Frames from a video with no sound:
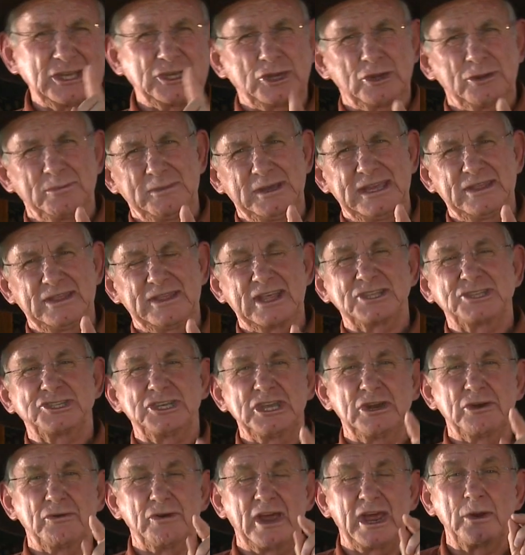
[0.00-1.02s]
to me that
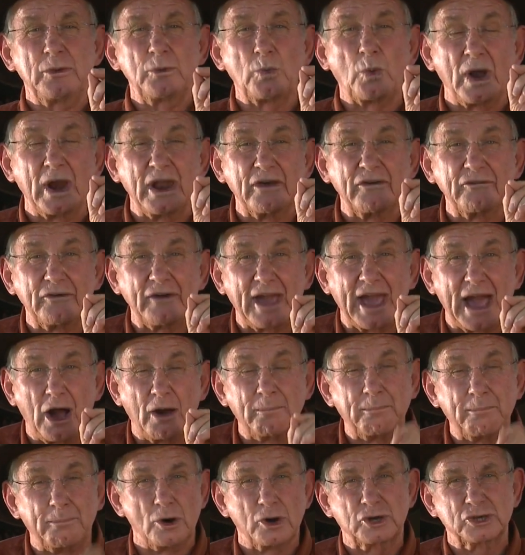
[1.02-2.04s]
she read one of our
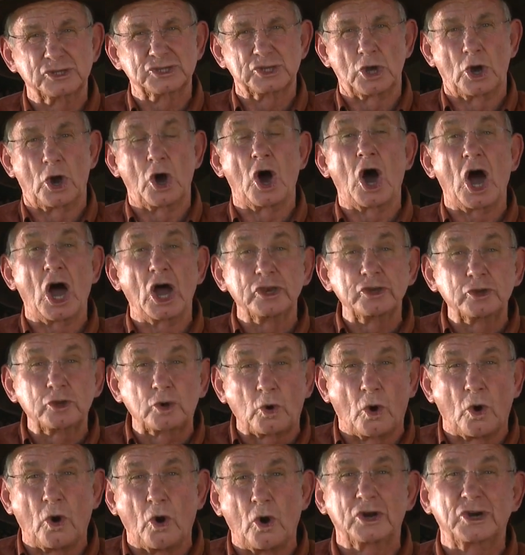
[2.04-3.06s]
books,
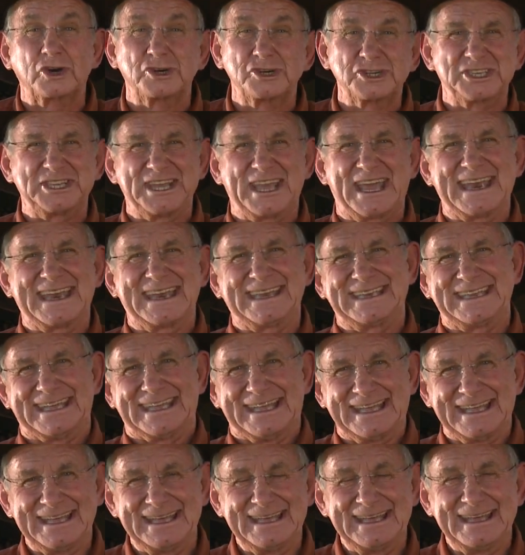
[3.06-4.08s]
Hardcore Christianity,
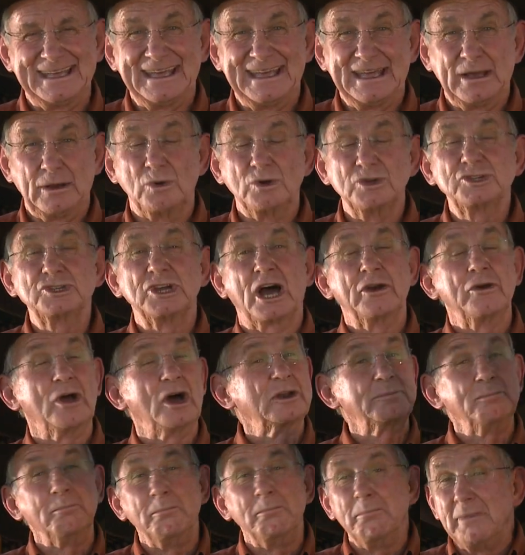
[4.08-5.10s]
which I
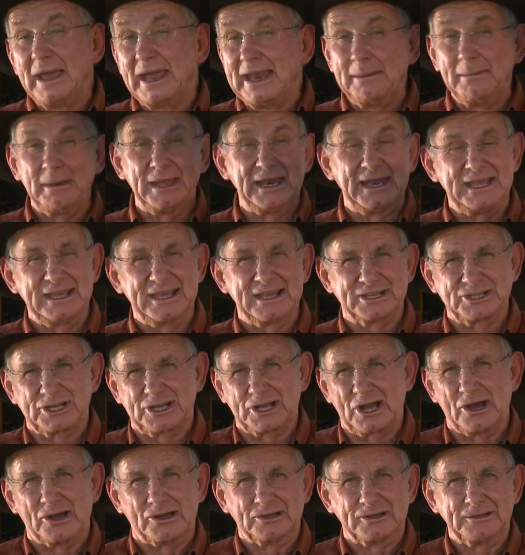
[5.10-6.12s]
wrote many, many years
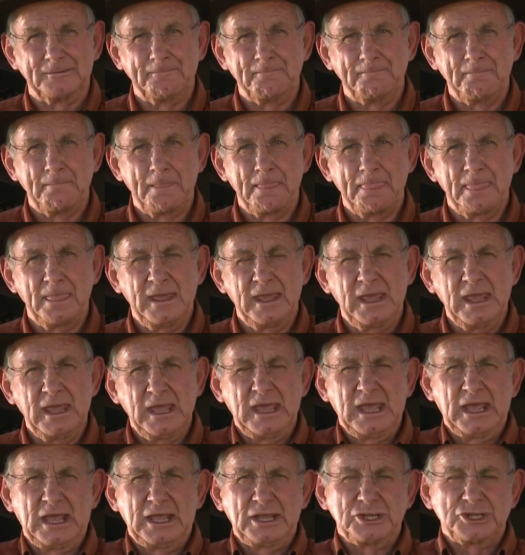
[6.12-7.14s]
ago.
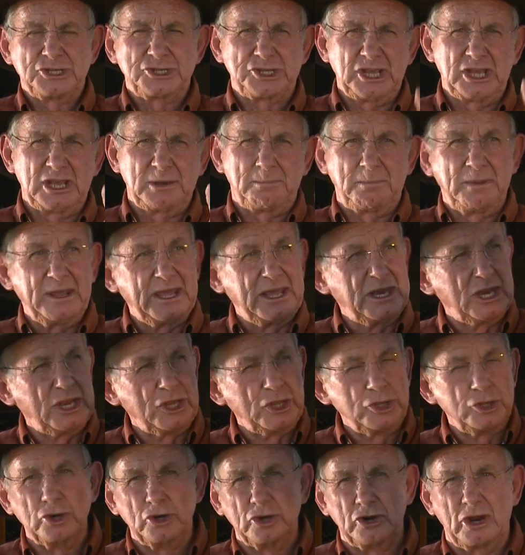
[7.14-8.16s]
She had been
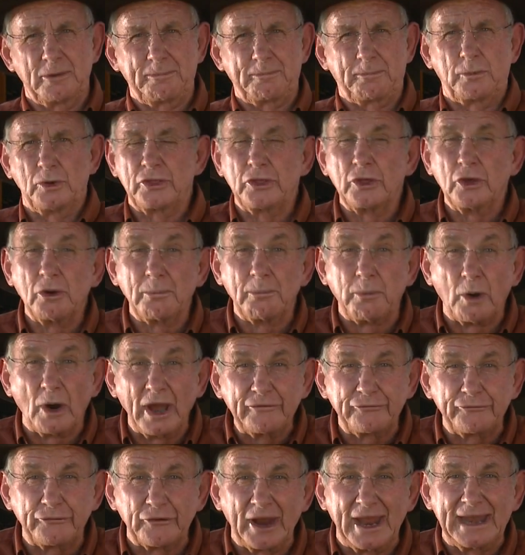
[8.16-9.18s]
in Europe with her
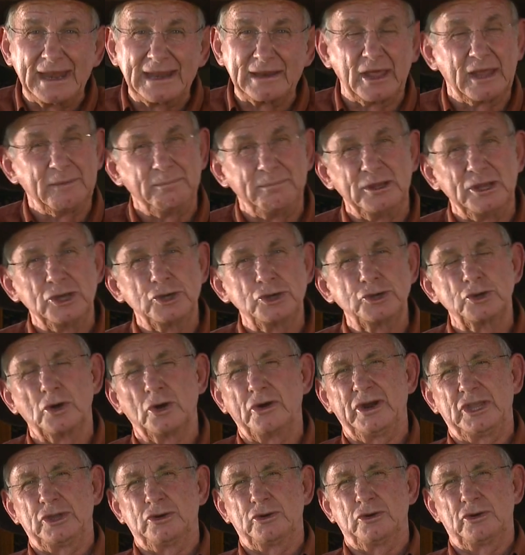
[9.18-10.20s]
boyfriend. They'd been
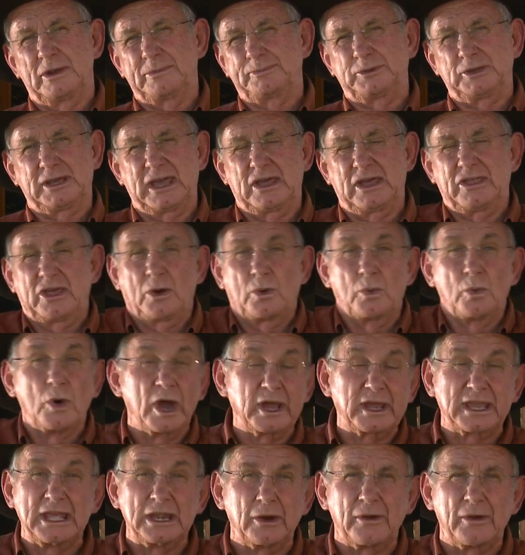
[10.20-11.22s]
touring Europe together,
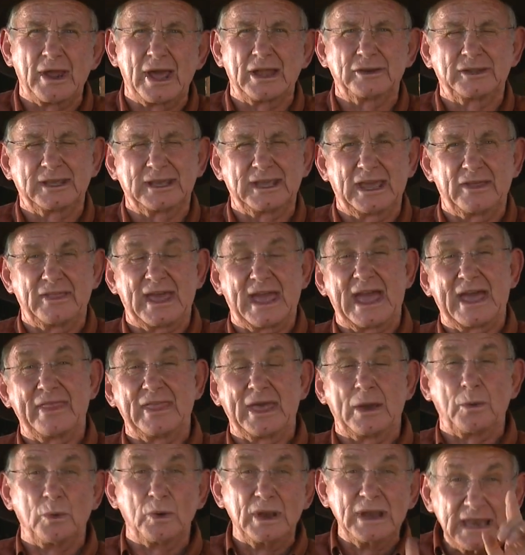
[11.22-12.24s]
working around together, and
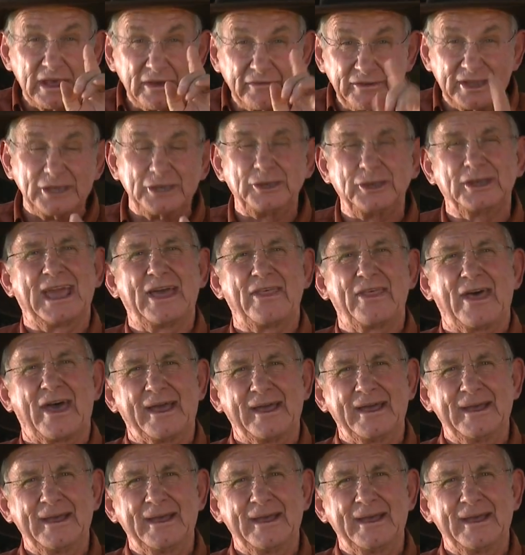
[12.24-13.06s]
they were living together.